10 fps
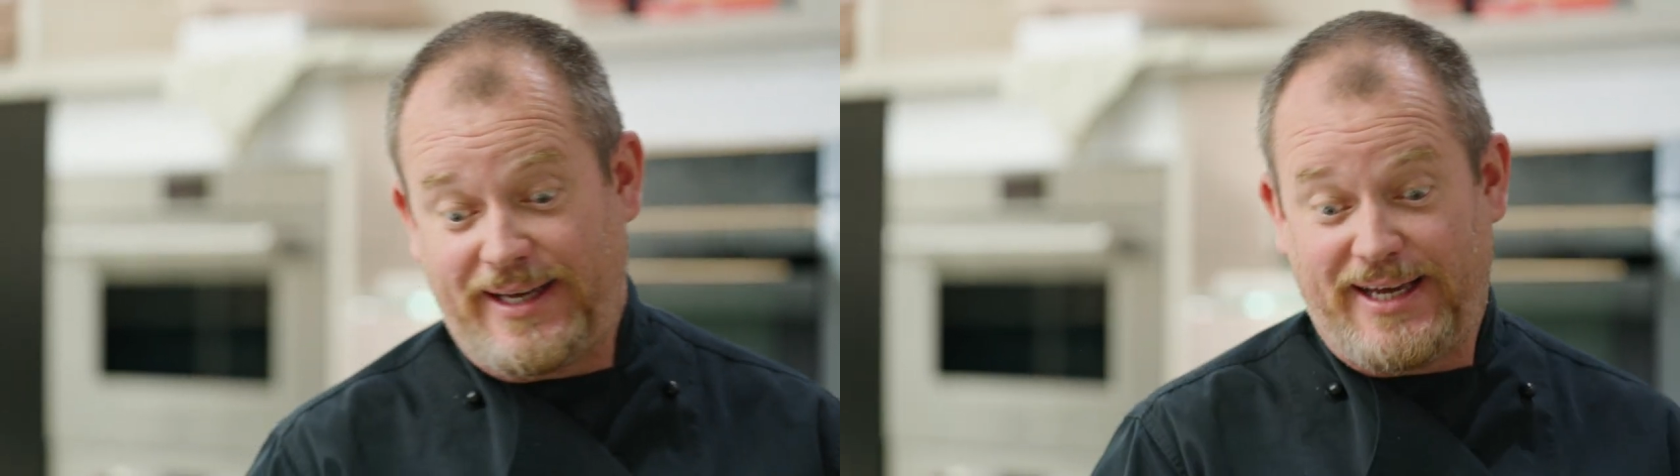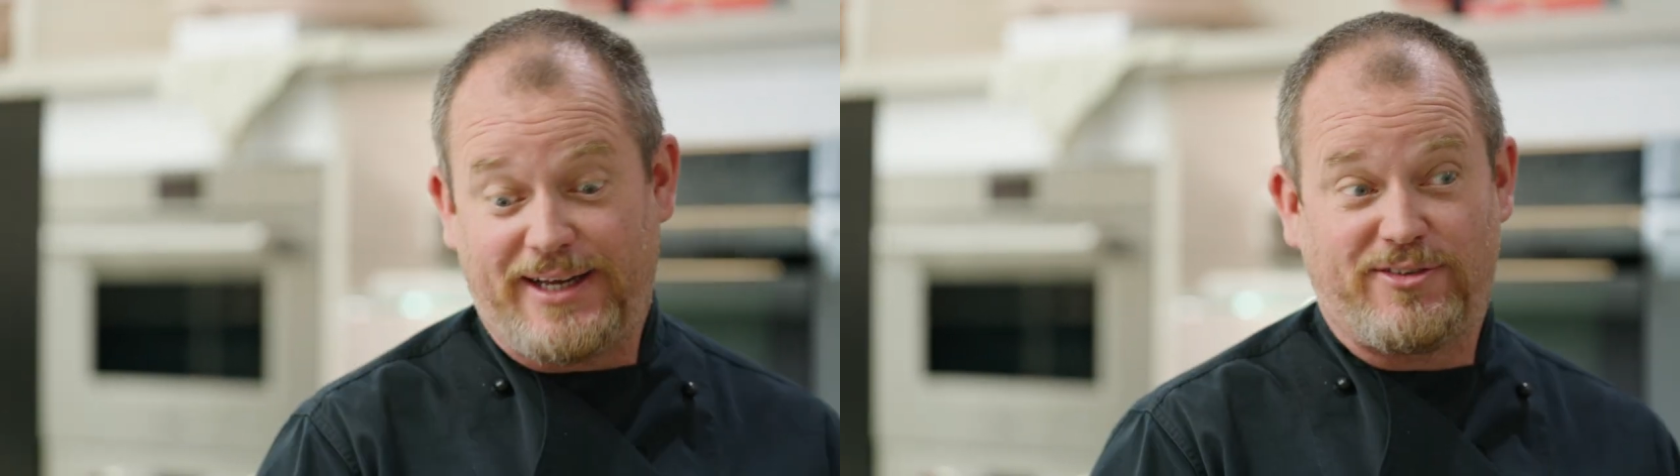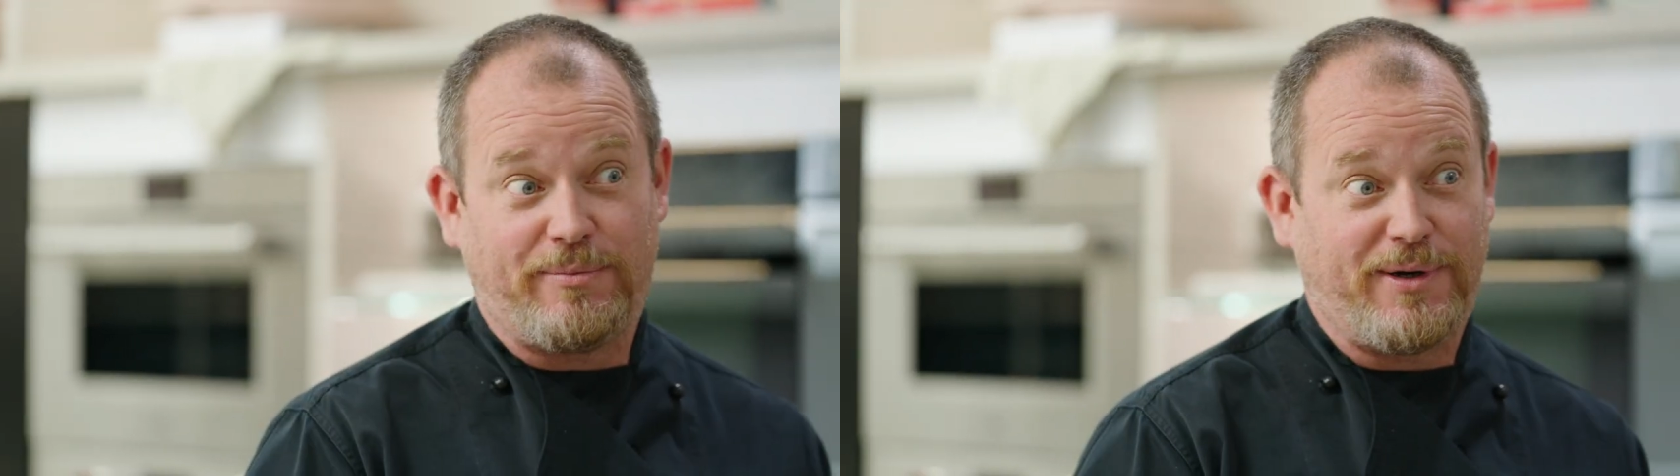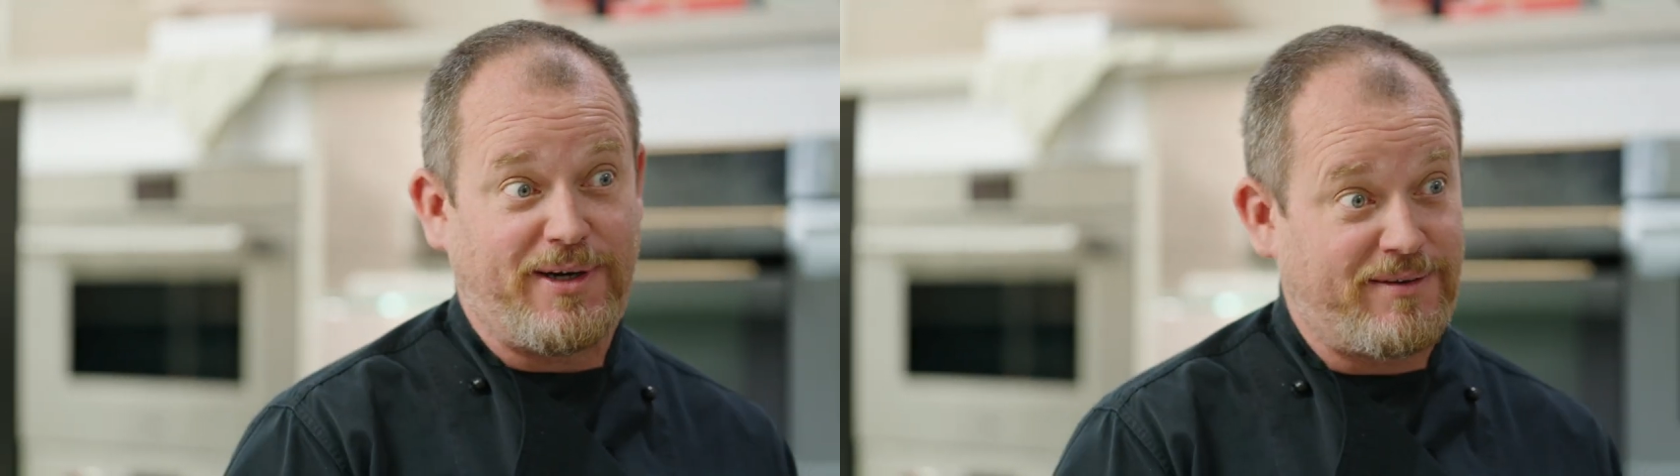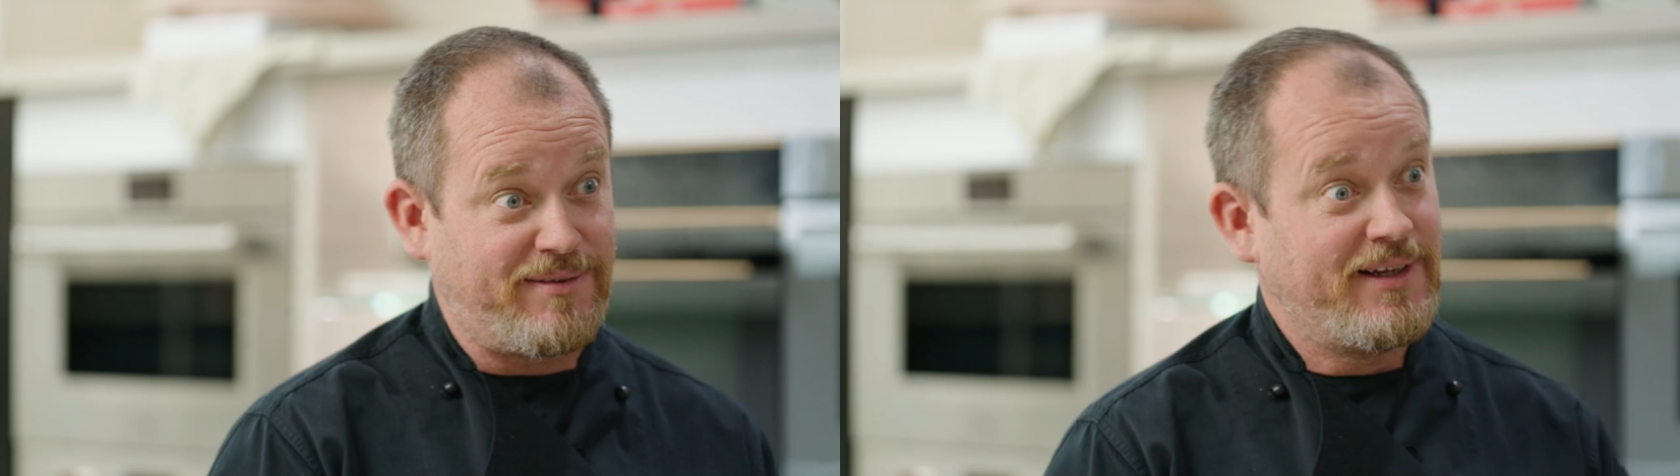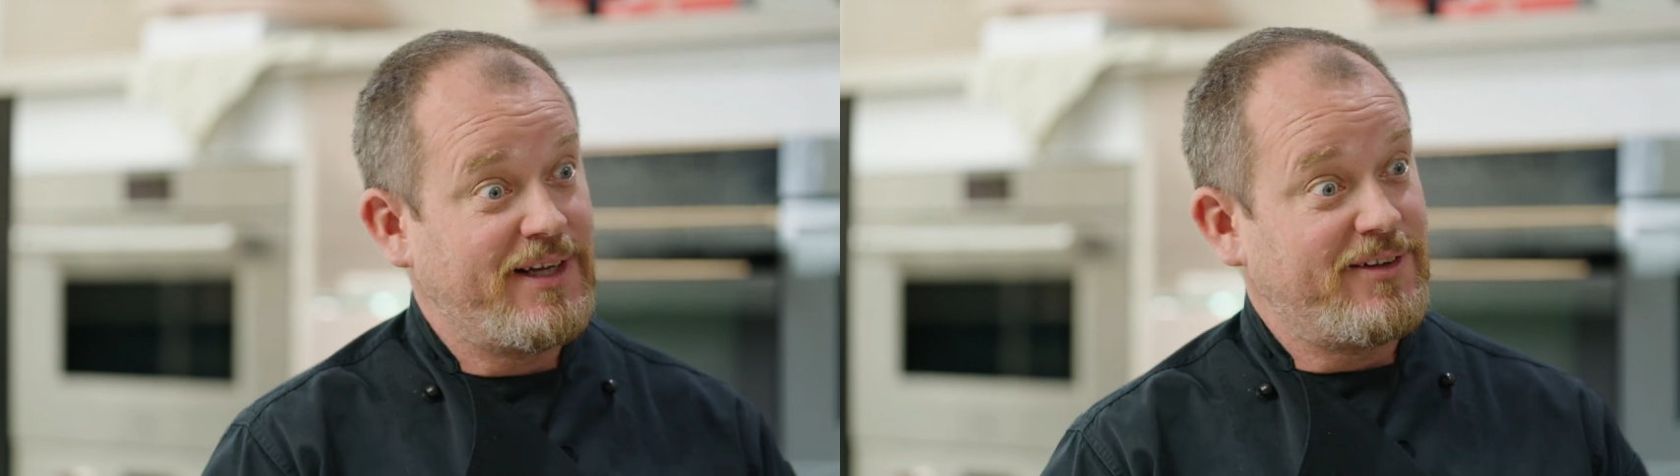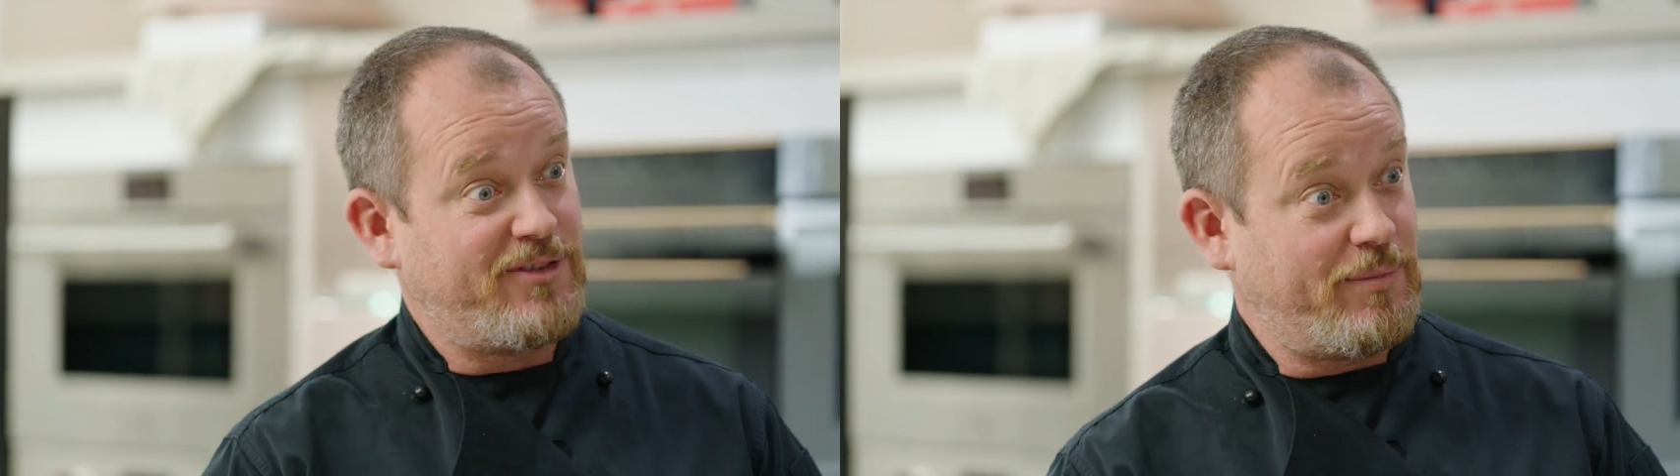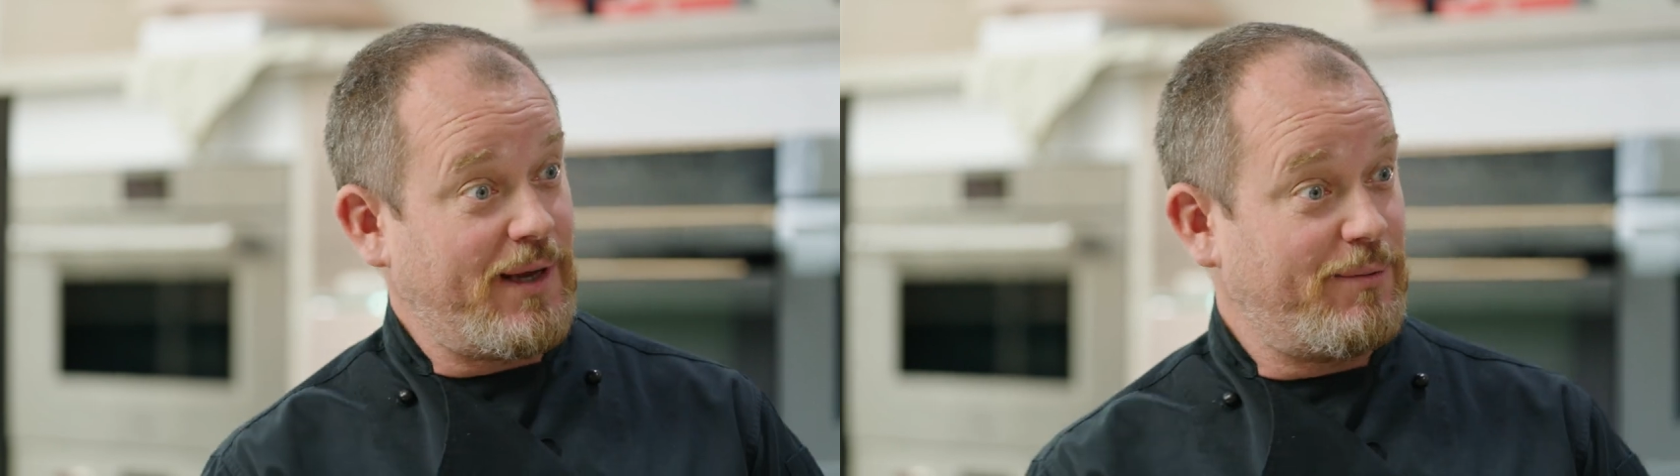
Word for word: here to Perth to be